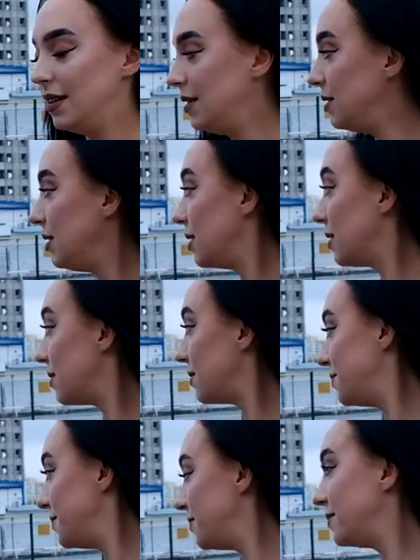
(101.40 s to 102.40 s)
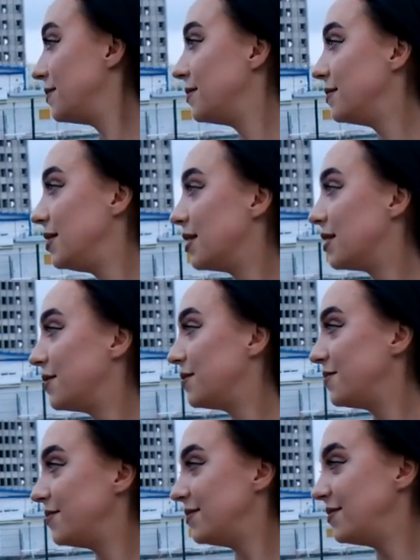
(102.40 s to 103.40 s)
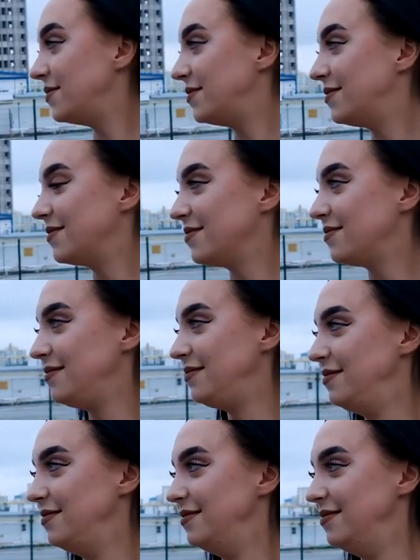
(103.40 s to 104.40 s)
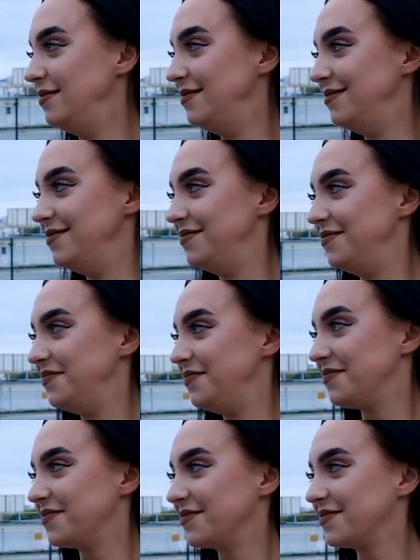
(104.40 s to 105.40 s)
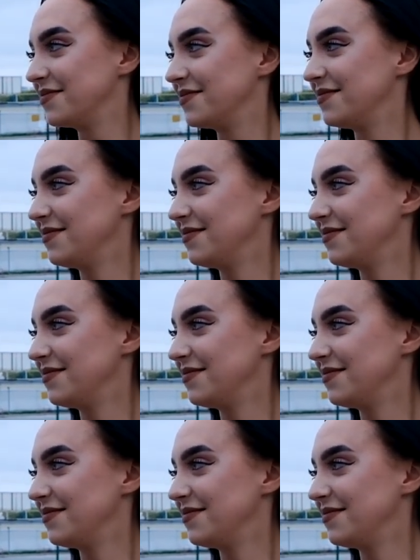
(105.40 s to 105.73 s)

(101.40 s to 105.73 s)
The person shown says nothing.